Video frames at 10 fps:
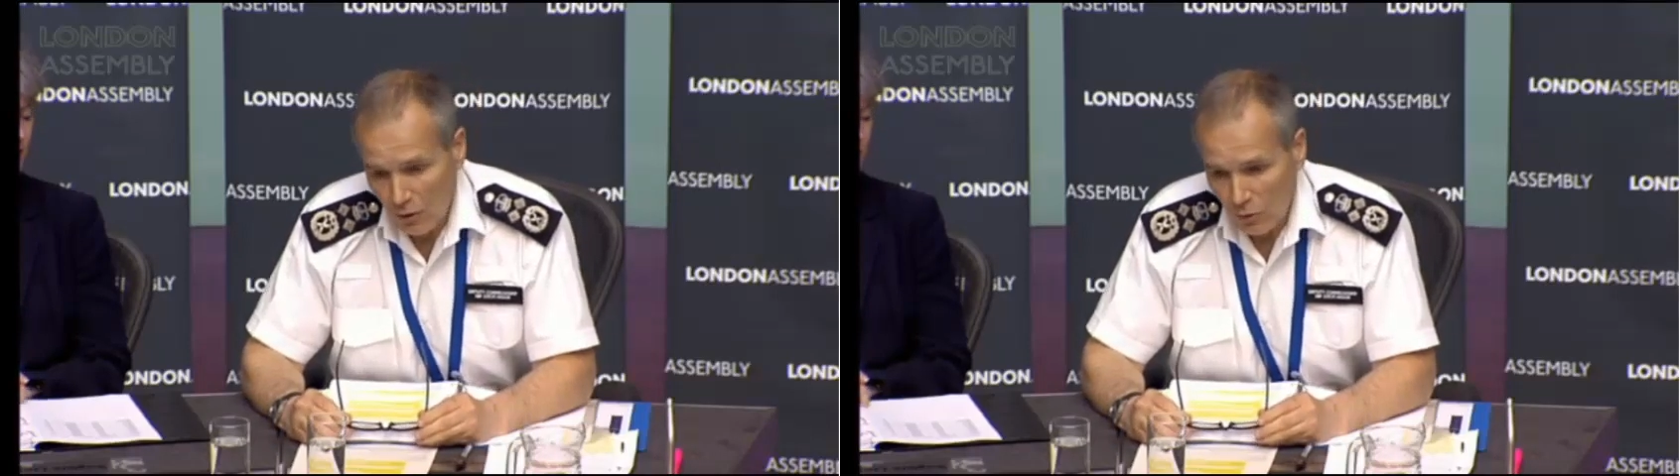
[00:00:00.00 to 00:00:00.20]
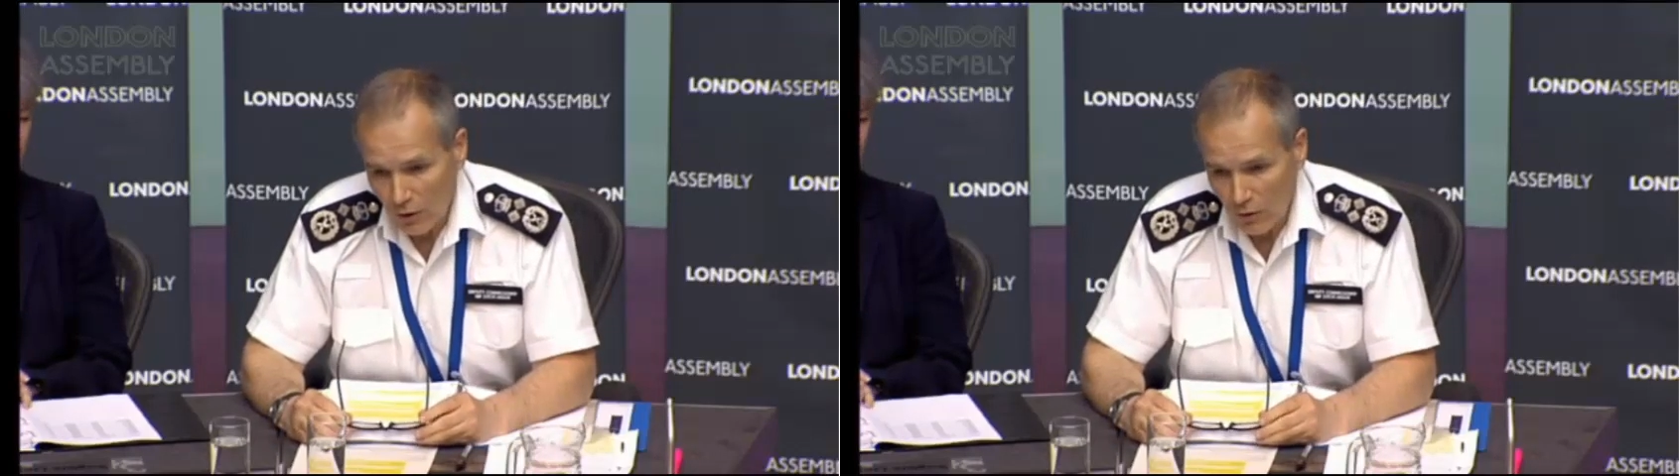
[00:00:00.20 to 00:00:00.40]

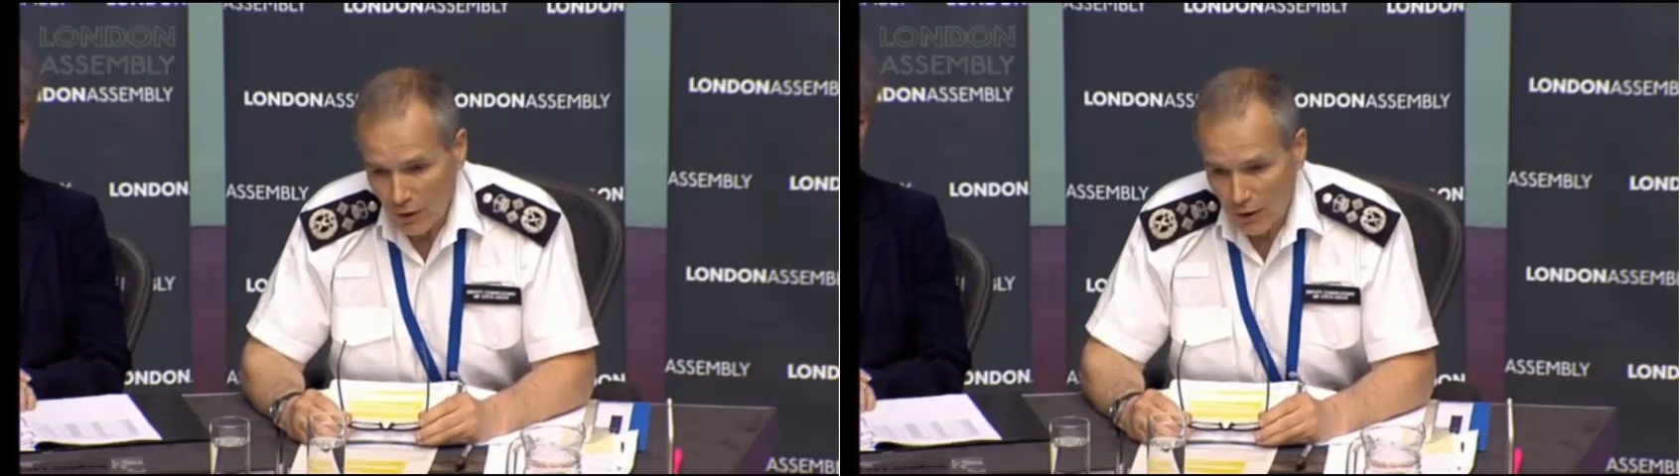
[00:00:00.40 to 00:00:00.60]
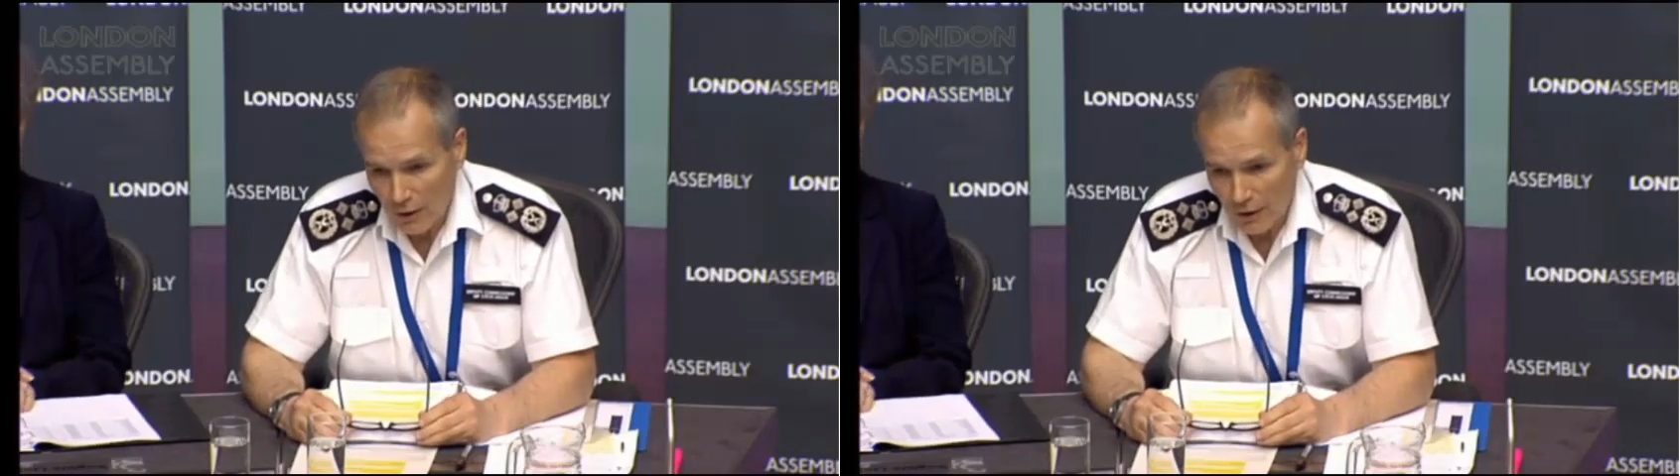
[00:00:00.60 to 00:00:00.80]
Well,
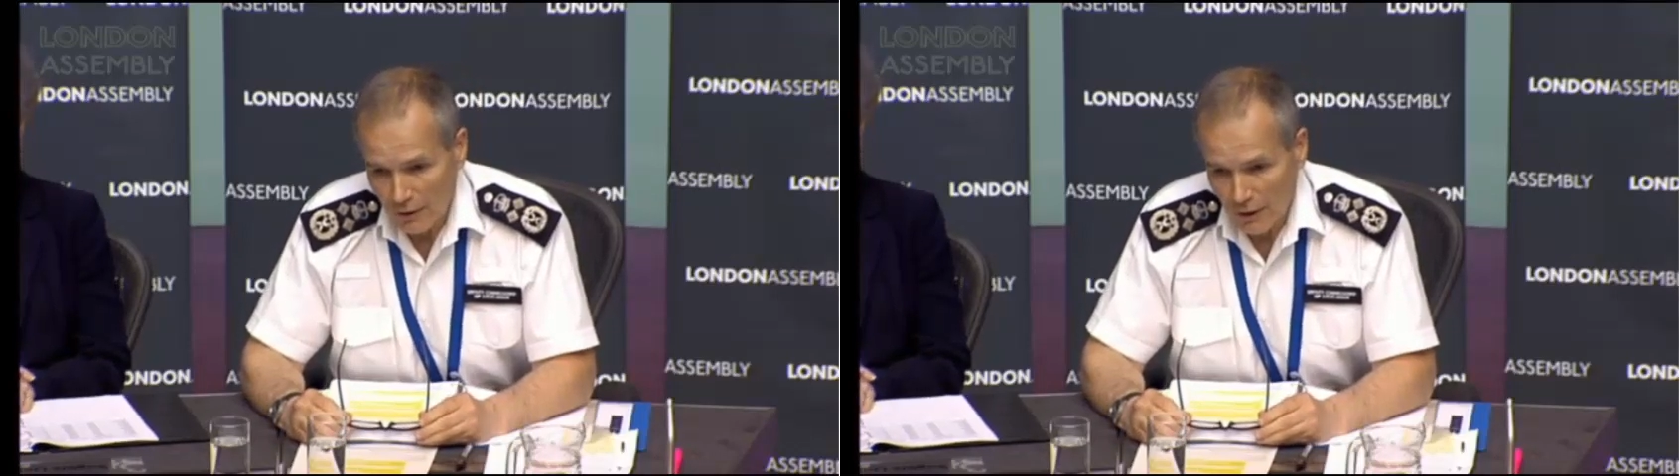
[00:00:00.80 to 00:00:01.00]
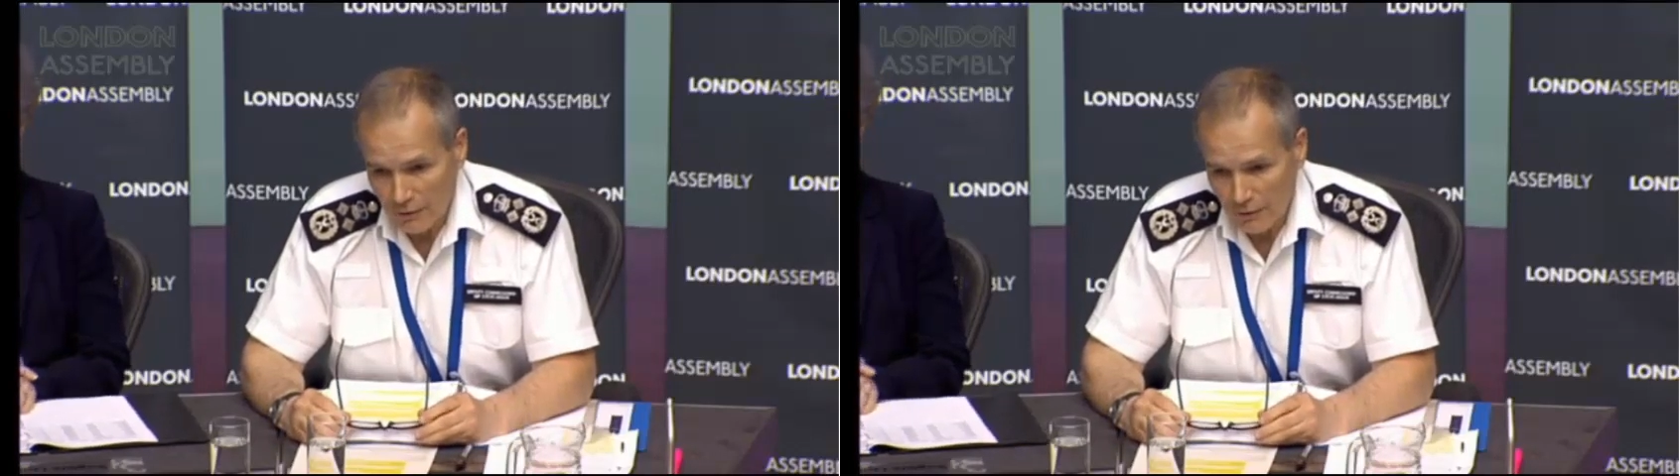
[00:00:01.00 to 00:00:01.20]

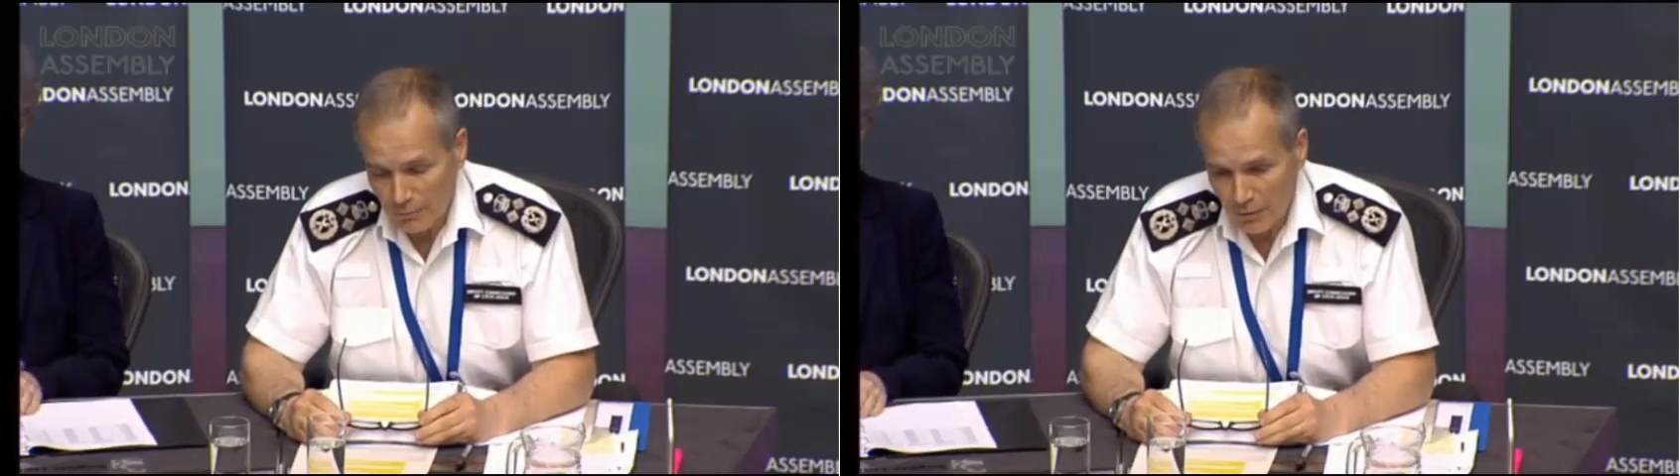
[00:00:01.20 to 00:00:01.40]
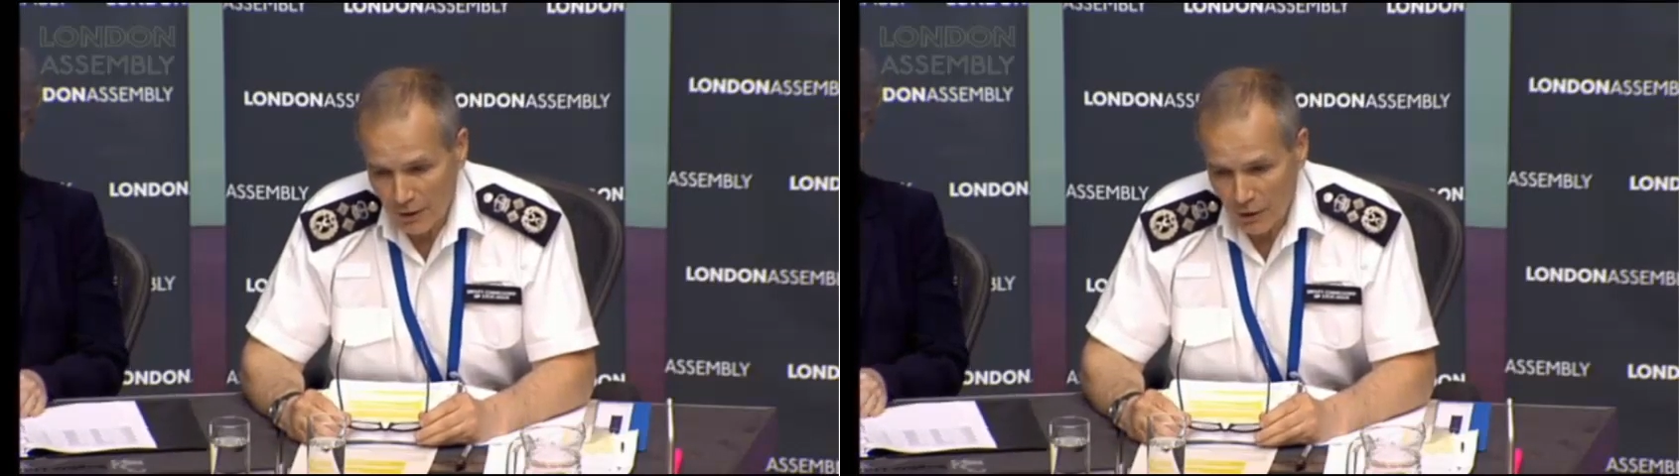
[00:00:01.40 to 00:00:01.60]

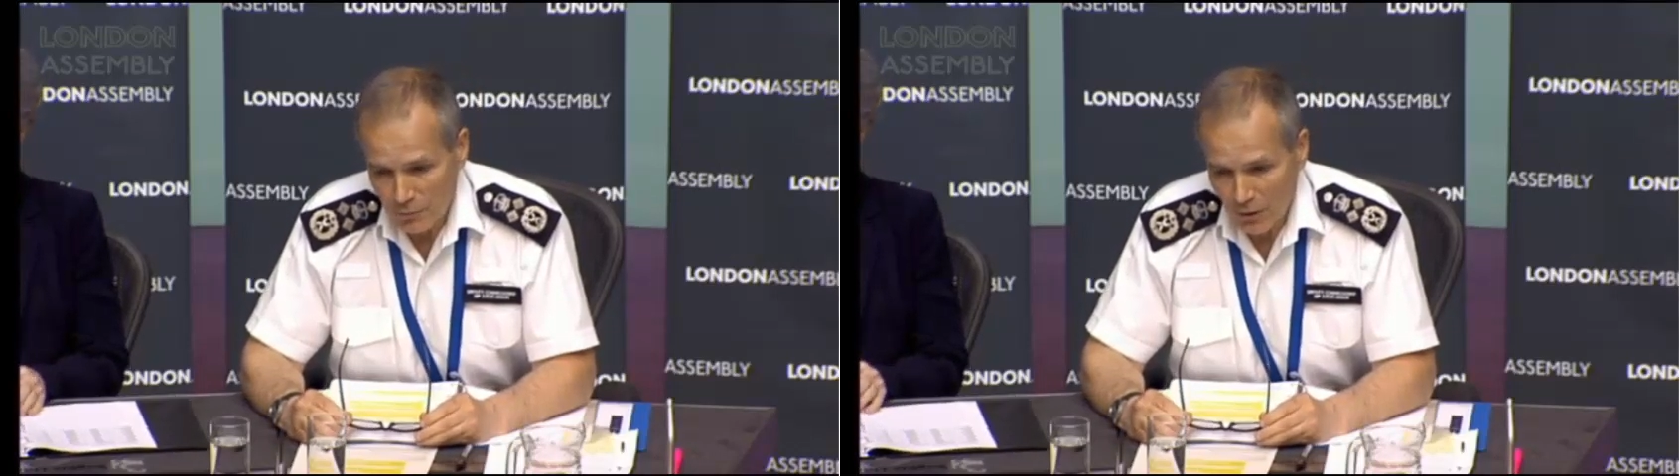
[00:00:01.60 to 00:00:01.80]
large